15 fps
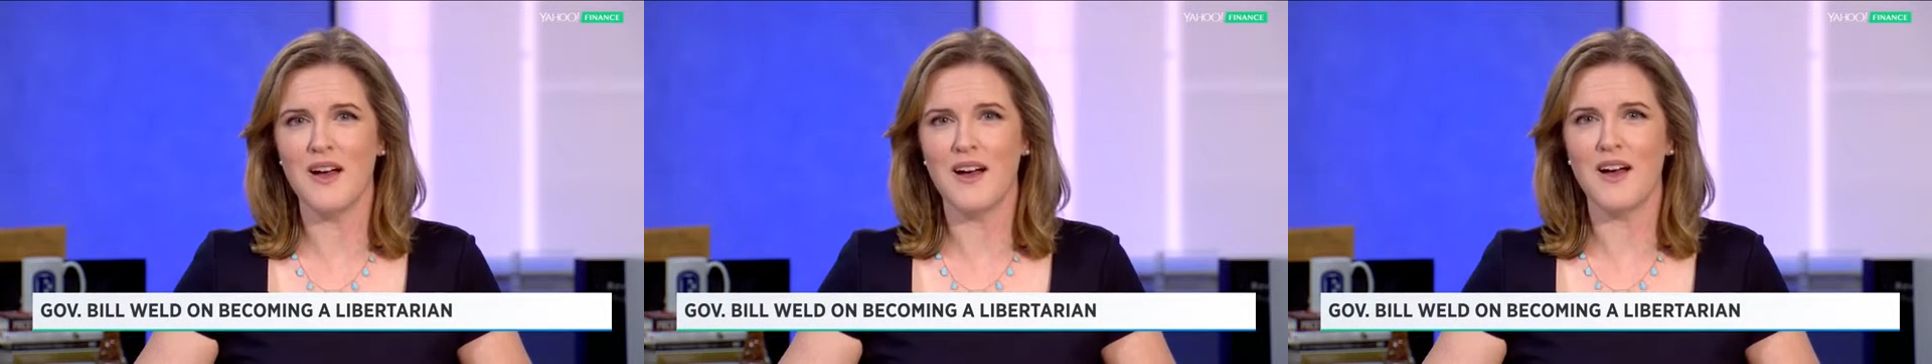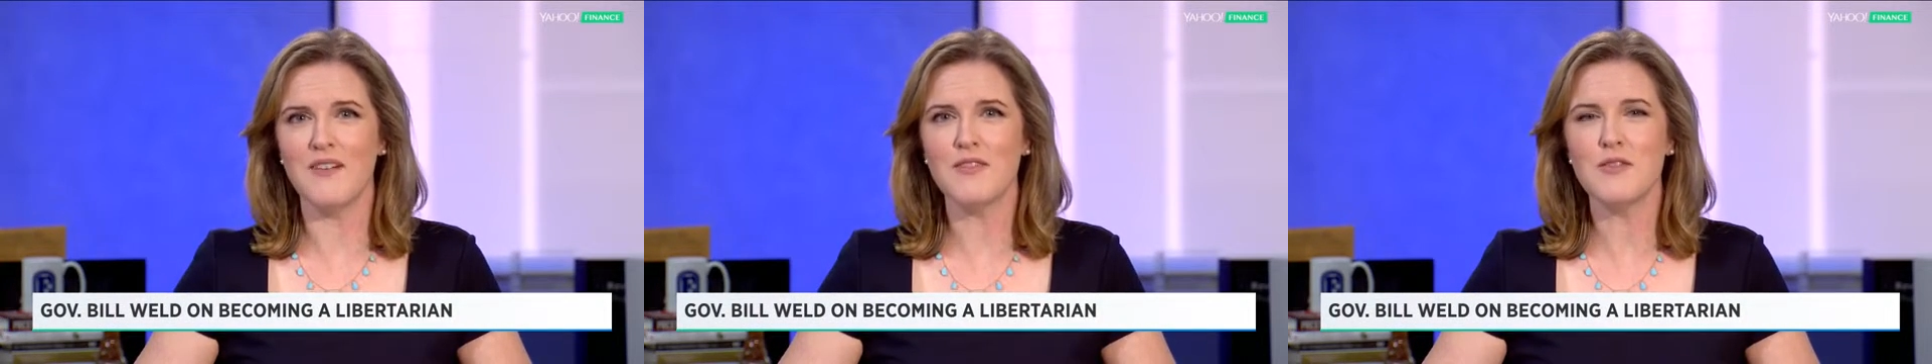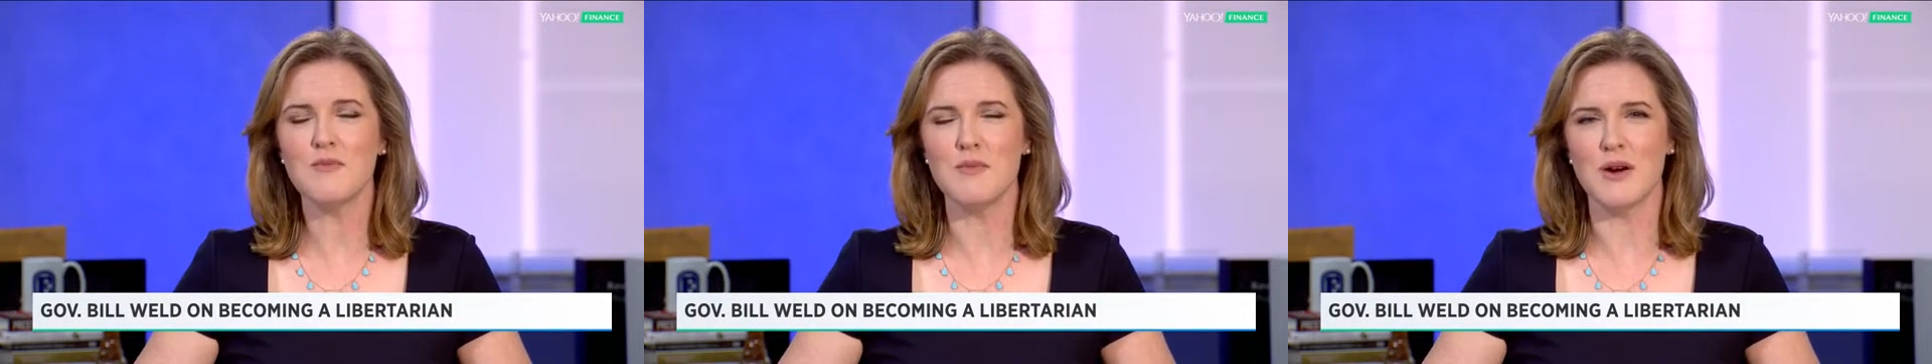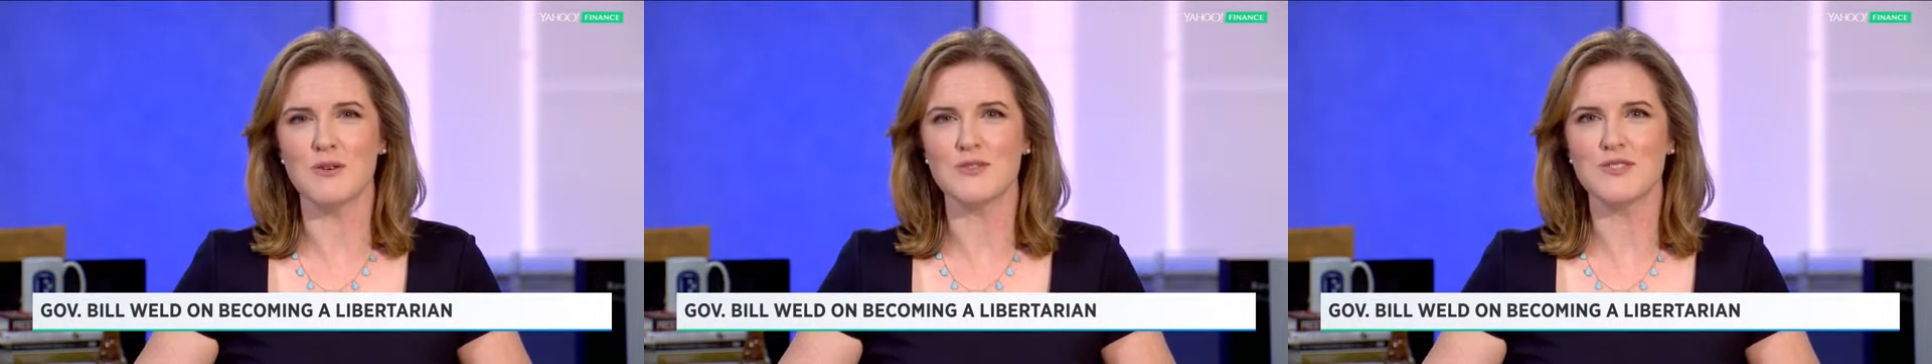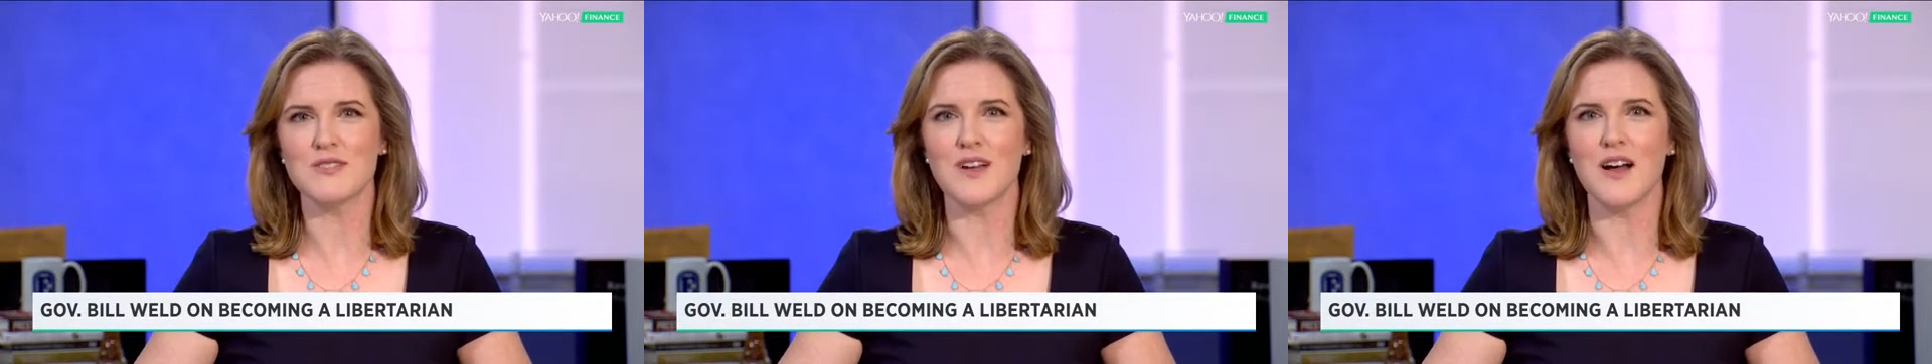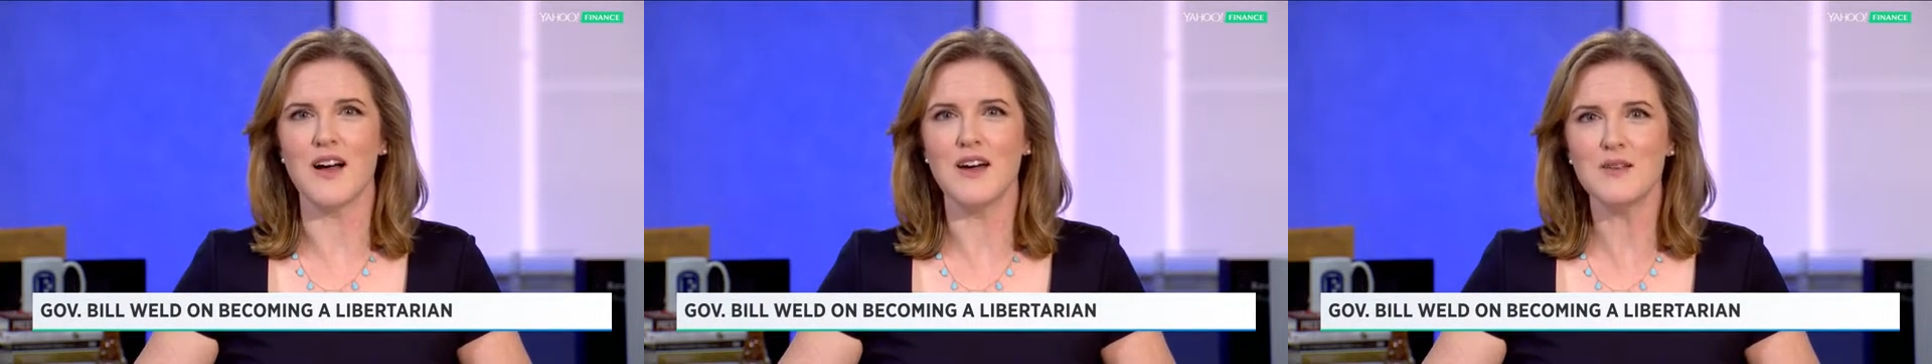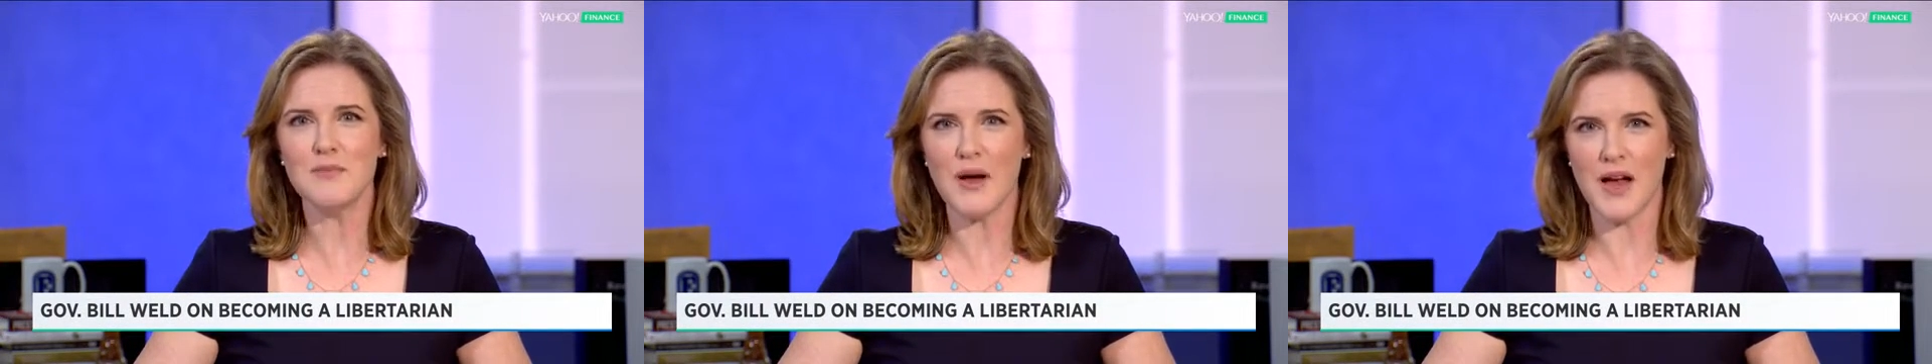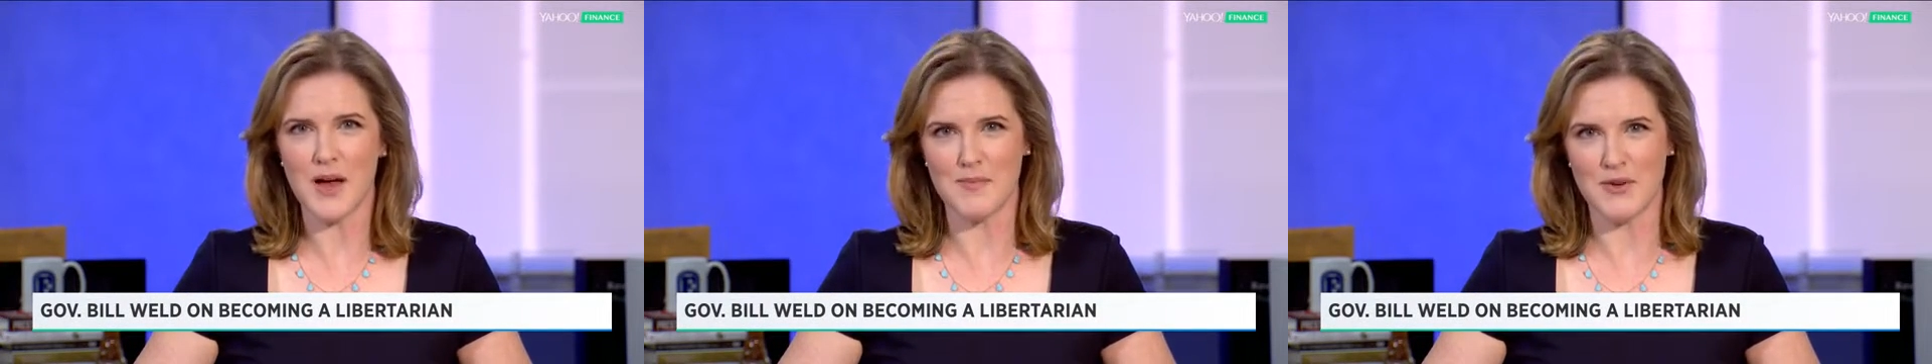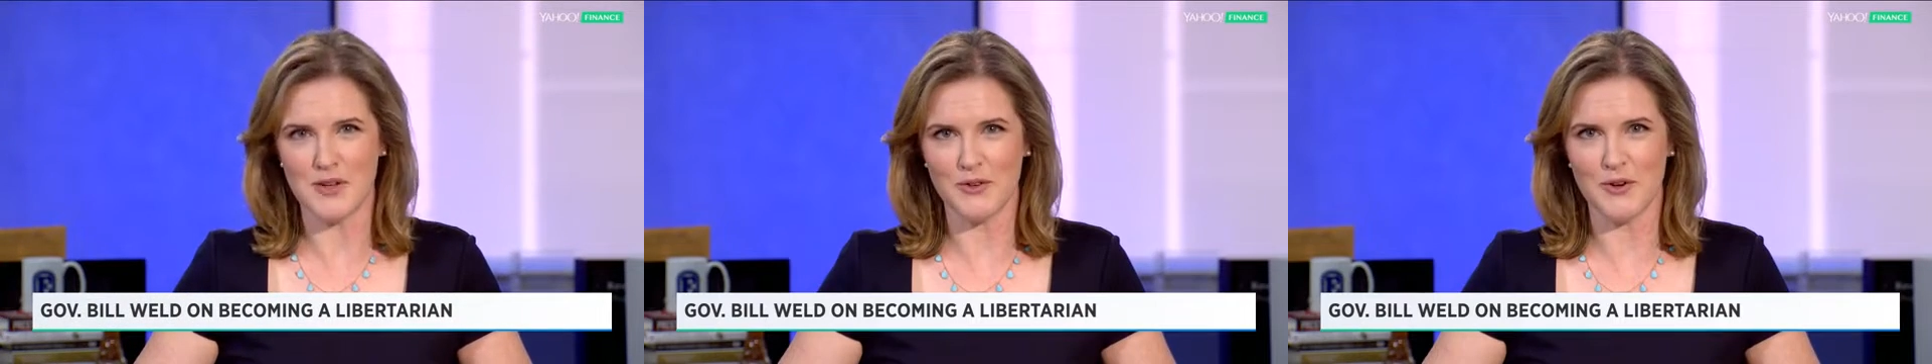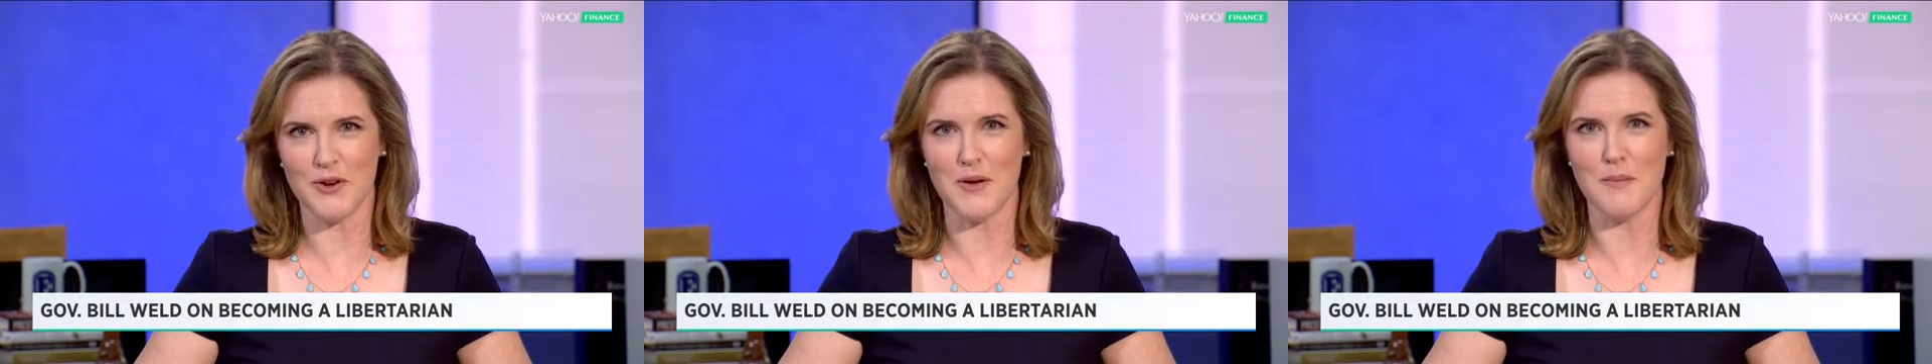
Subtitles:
of the most unpopular